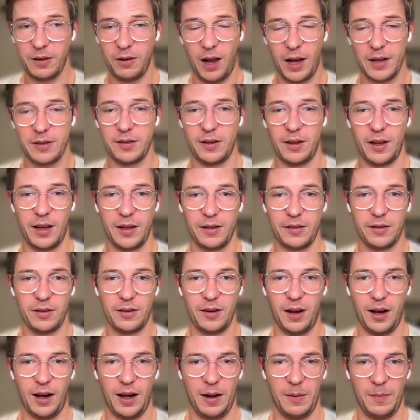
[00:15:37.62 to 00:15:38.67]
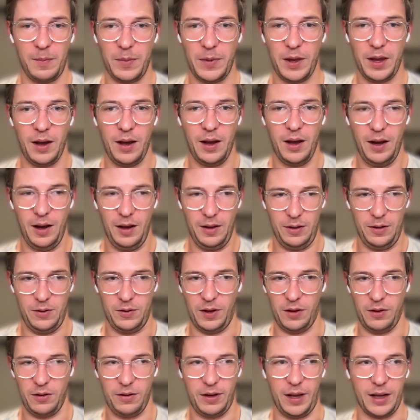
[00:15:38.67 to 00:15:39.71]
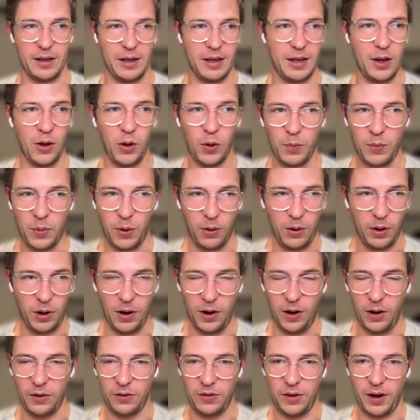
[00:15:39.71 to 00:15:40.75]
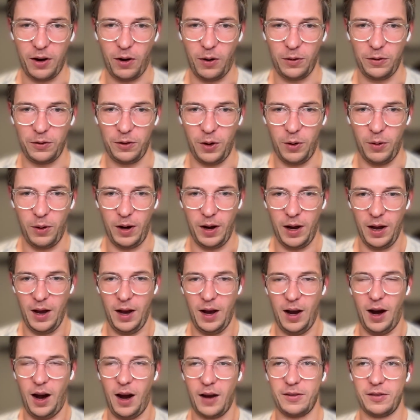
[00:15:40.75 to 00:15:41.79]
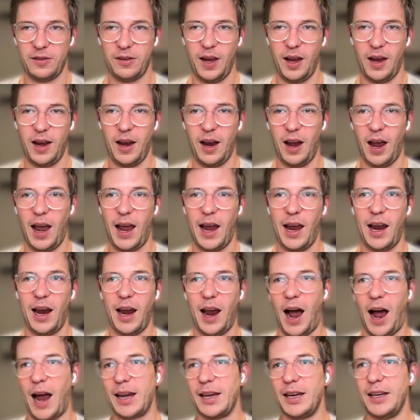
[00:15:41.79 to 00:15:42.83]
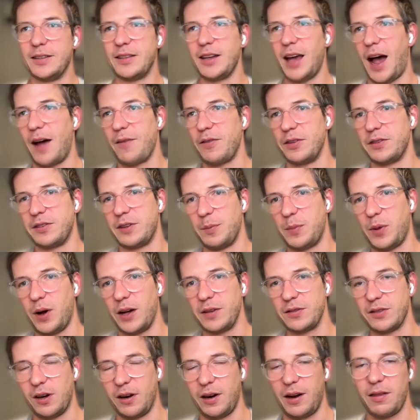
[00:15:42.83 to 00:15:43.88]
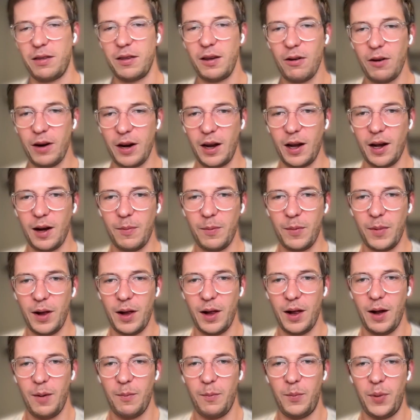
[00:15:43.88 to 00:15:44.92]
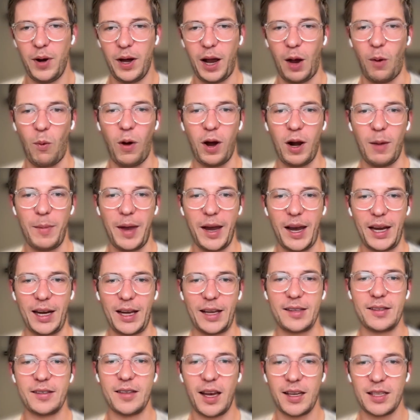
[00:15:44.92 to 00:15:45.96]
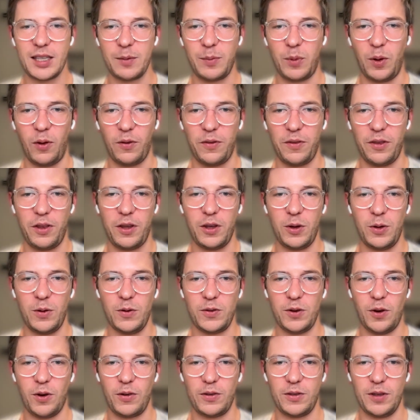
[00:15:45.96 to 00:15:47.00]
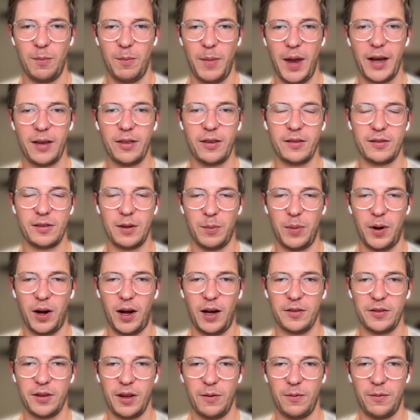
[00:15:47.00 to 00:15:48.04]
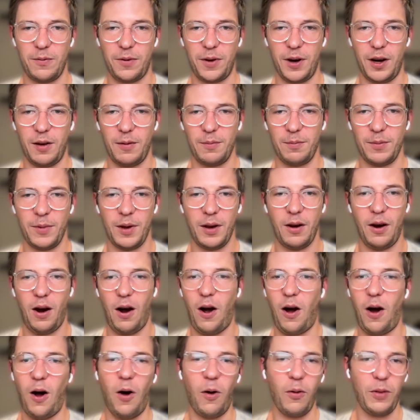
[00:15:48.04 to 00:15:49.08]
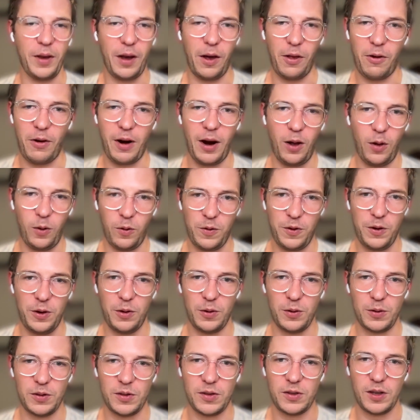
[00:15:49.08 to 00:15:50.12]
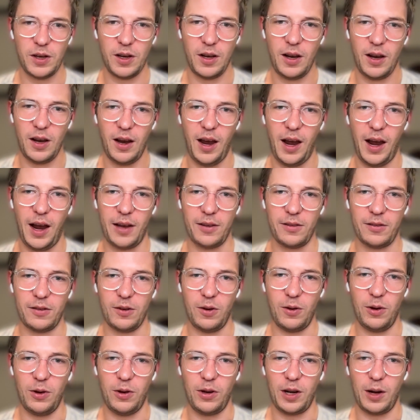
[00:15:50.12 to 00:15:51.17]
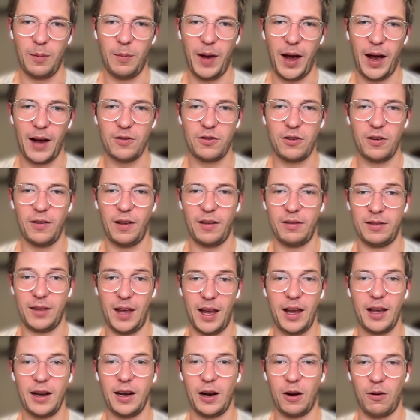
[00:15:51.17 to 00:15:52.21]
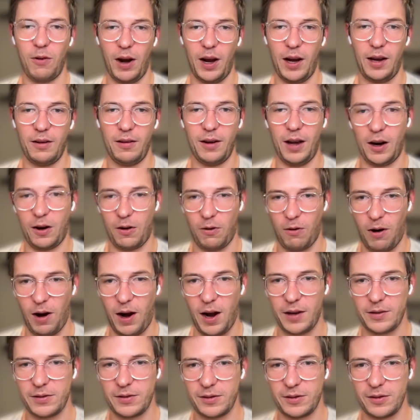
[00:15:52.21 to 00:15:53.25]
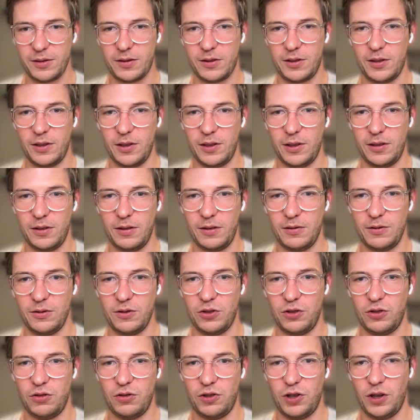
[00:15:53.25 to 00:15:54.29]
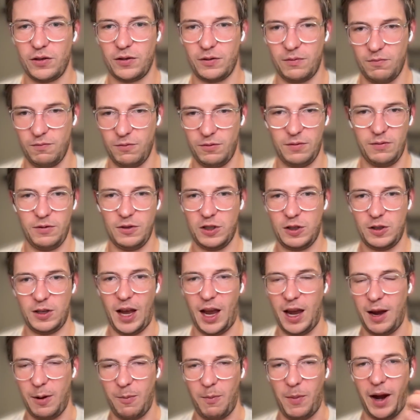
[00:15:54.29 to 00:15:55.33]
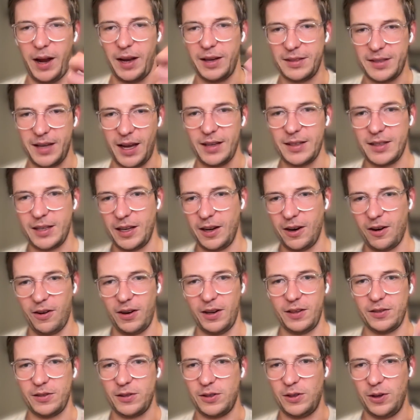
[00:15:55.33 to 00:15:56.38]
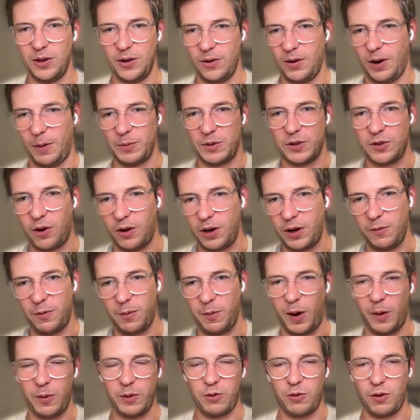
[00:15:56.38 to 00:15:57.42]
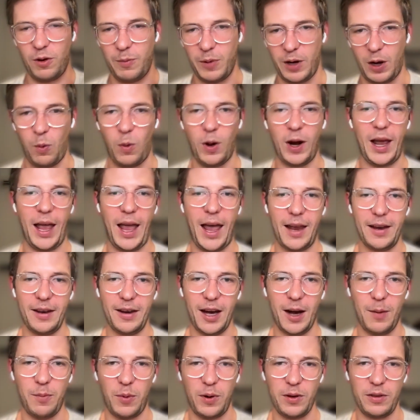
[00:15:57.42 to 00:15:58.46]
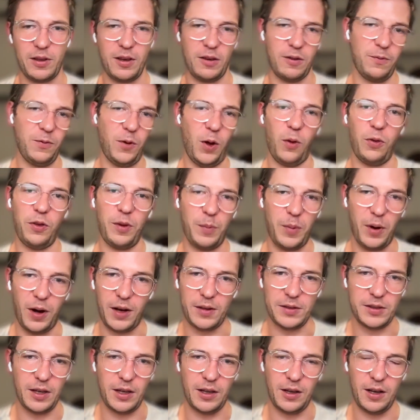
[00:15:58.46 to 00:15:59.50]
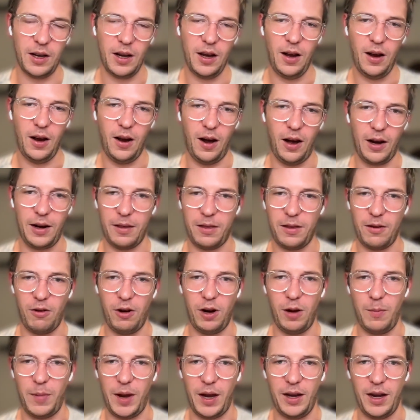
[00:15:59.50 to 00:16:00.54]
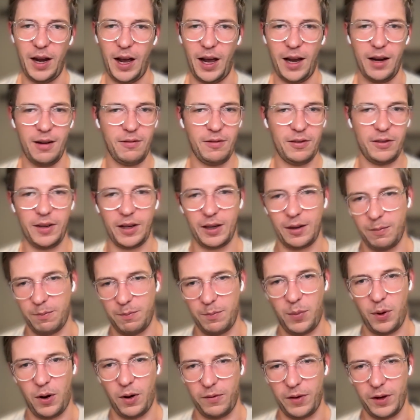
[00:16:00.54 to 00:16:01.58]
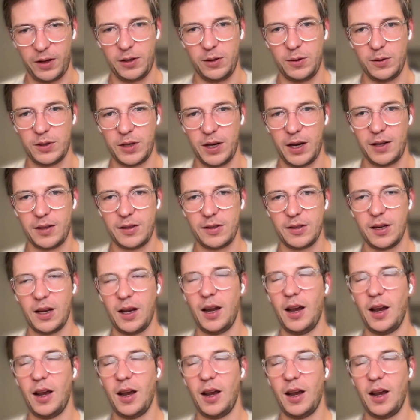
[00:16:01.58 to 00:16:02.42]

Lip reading: and lots of this. There's other like yield protocols that also say, hey, I need to have this deposit on Ethereum, but I want to make it accessible to the user to make this deposit from all the other L2s. And so you can imagine that they integrate across to just say, my intent here is I'm starting from Arbitrum, but I want to end up with this vault deposit on Ethereum mainnet. It's like a perfect use case.